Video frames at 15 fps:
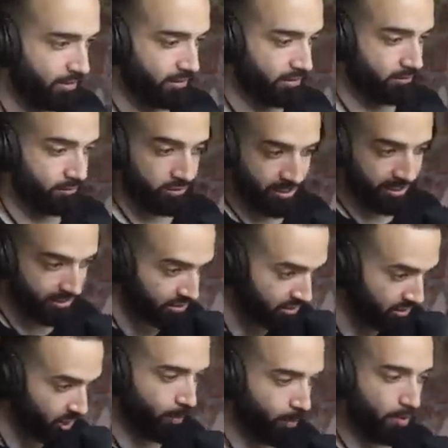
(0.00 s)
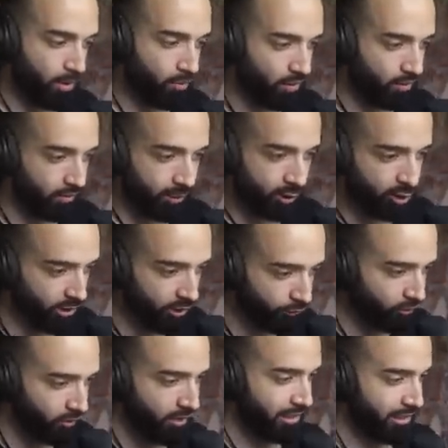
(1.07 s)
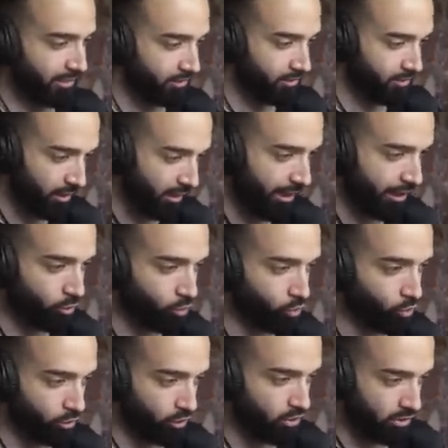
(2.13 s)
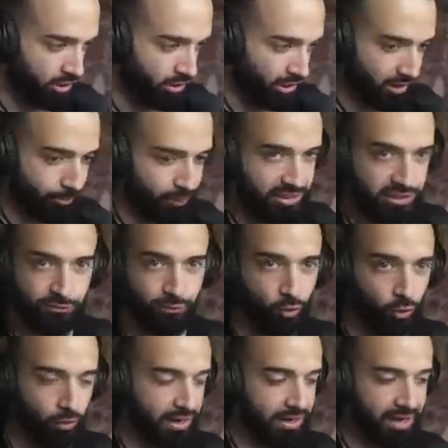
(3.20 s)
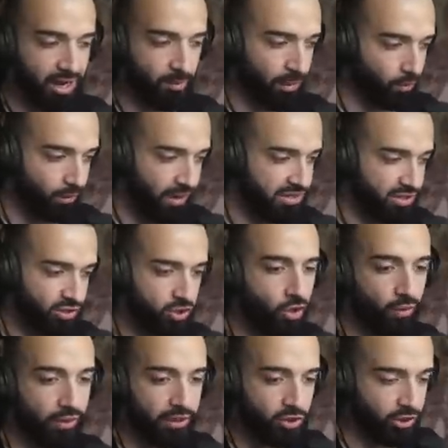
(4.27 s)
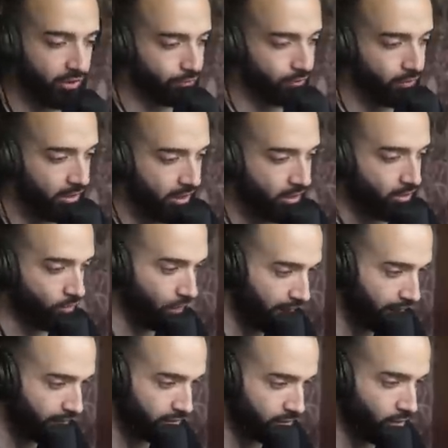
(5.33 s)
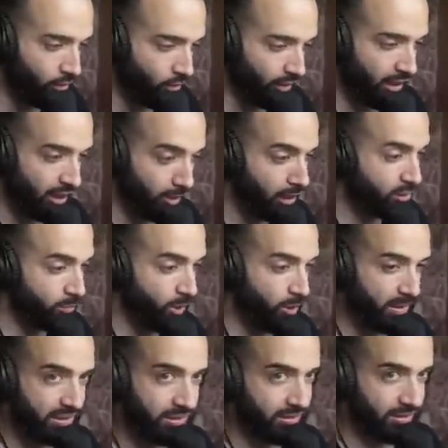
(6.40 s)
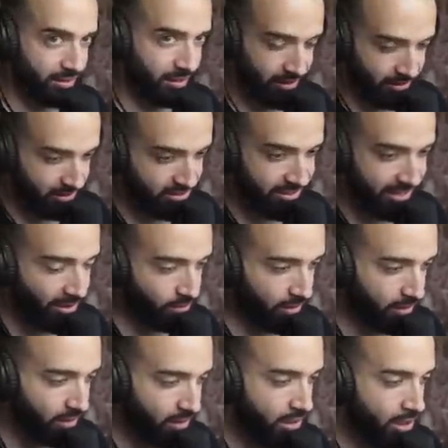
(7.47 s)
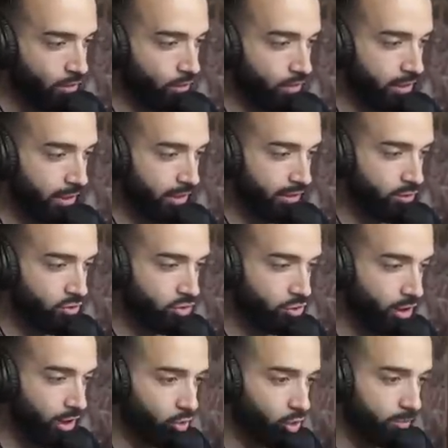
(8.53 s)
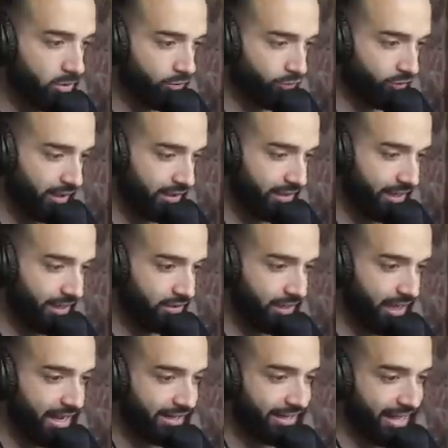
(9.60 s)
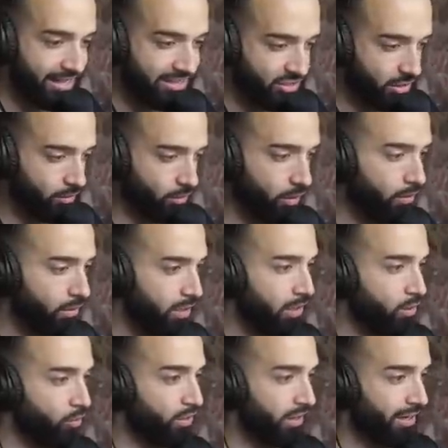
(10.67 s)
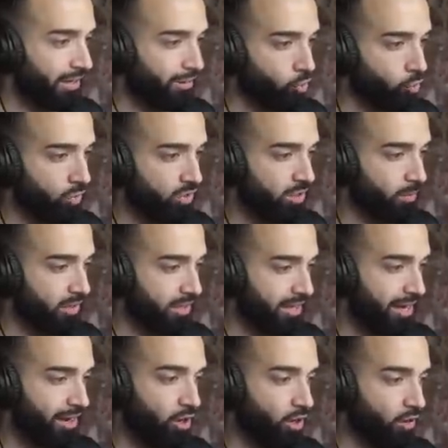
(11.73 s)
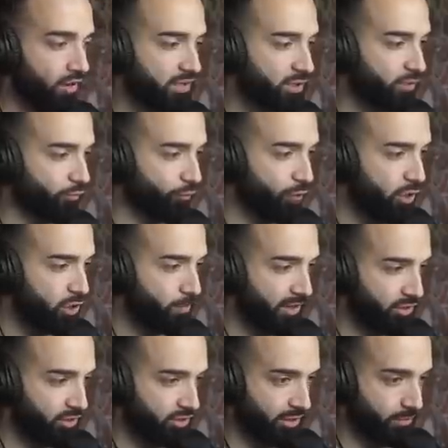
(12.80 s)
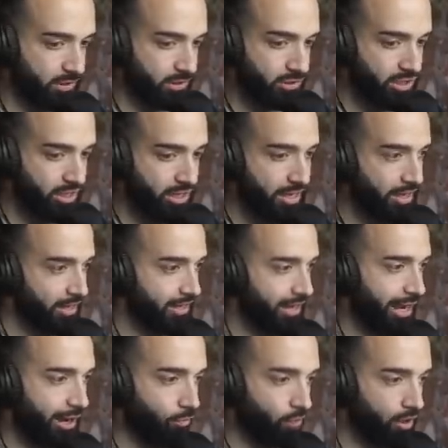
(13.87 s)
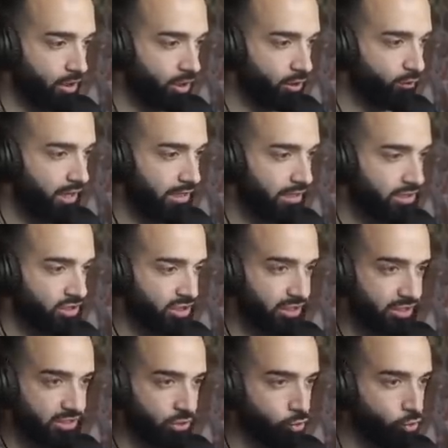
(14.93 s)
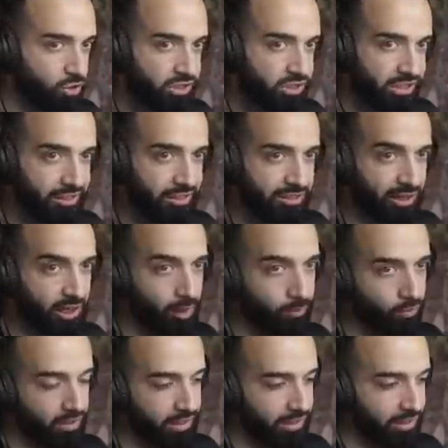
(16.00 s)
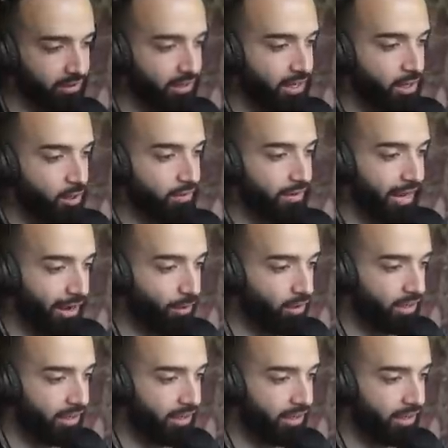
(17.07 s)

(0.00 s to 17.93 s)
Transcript: So now you still might be wondering, Trif. All right, cool. You you're a plus four right now, but where's this going, Trif? Well, don't worry. You guys are about to be uh, astounded. We're gonna use Darkworm's effect now to add Gate Zero. We did not normal summon yet. All this is free special summons. Now I wonder if you guys are seeing this. Who's seeing this combo right now? Now we're gonna.